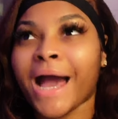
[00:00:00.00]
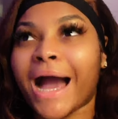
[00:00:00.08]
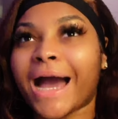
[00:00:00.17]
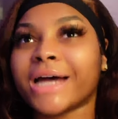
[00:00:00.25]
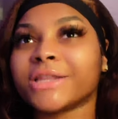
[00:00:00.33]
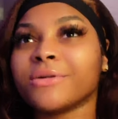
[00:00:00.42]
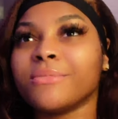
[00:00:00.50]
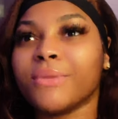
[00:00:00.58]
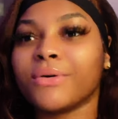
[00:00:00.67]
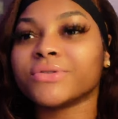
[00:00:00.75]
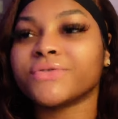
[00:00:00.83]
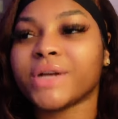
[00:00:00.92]
I had the
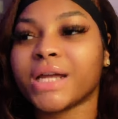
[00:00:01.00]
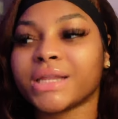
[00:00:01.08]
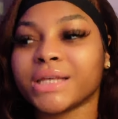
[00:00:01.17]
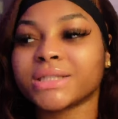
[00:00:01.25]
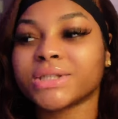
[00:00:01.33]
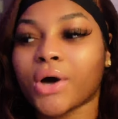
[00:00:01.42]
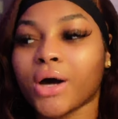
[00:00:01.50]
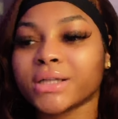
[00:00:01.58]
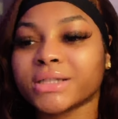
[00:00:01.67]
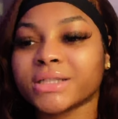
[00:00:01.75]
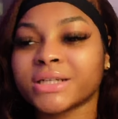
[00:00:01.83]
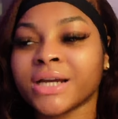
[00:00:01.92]
most fun at this
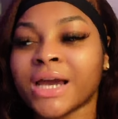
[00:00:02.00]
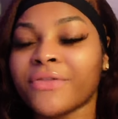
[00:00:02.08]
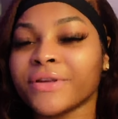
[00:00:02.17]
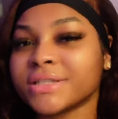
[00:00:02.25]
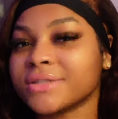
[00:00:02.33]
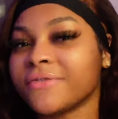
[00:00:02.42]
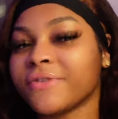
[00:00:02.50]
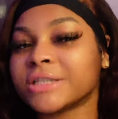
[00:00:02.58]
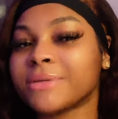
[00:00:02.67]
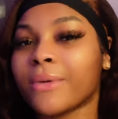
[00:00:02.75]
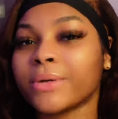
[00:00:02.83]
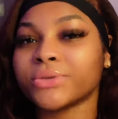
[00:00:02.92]
concert, and this is the first
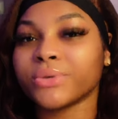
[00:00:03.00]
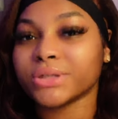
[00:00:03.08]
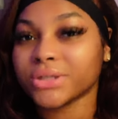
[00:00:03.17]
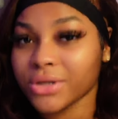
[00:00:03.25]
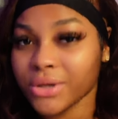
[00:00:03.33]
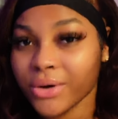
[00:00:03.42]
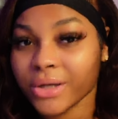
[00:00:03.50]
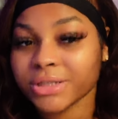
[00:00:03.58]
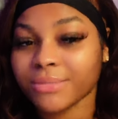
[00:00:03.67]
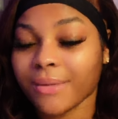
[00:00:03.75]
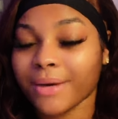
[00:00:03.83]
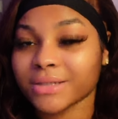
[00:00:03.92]
time I went to a solo concert
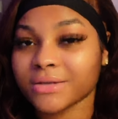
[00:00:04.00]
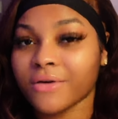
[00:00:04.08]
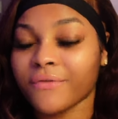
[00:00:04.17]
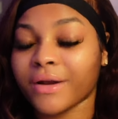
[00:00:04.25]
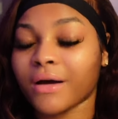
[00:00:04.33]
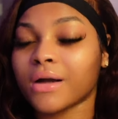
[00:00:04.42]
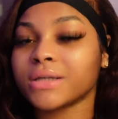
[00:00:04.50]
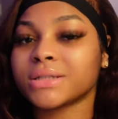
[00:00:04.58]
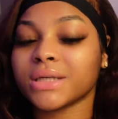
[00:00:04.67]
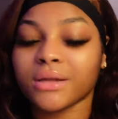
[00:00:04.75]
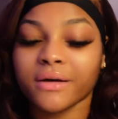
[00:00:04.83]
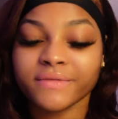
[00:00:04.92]
by myself, and I
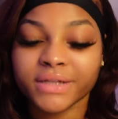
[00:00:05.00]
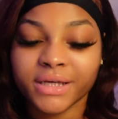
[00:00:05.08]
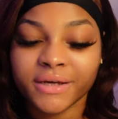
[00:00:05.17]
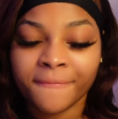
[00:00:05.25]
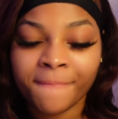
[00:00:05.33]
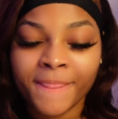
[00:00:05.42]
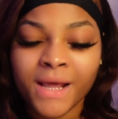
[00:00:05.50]
honestly loved it.